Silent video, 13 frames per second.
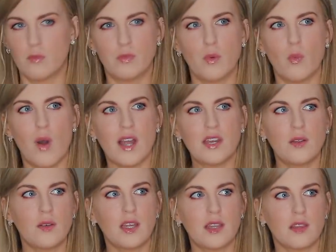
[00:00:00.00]
But why do
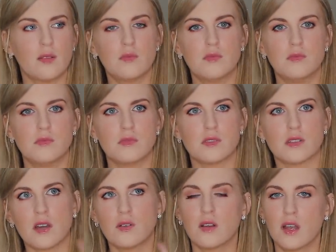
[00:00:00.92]
you need them
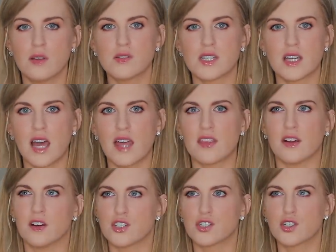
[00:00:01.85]
so close
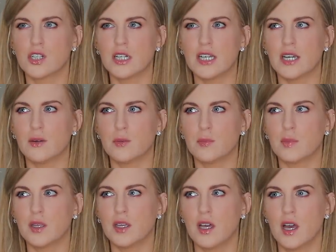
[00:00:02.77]
together? Surely it would
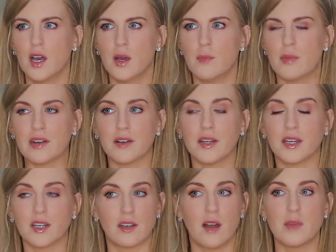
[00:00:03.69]
be better
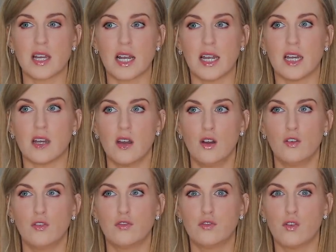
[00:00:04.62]
economically
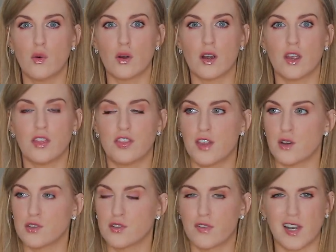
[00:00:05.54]
for
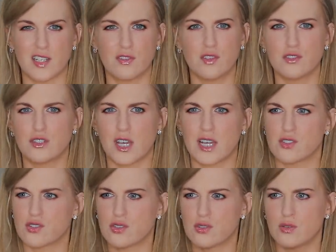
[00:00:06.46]
those fast food
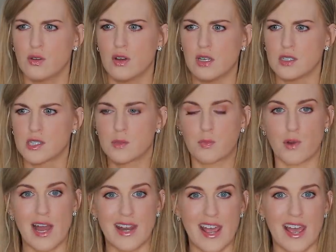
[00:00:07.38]
chains to
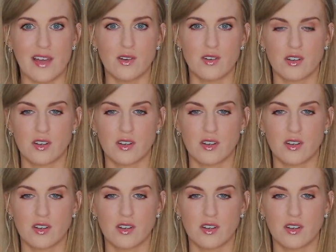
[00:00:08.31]
spread out.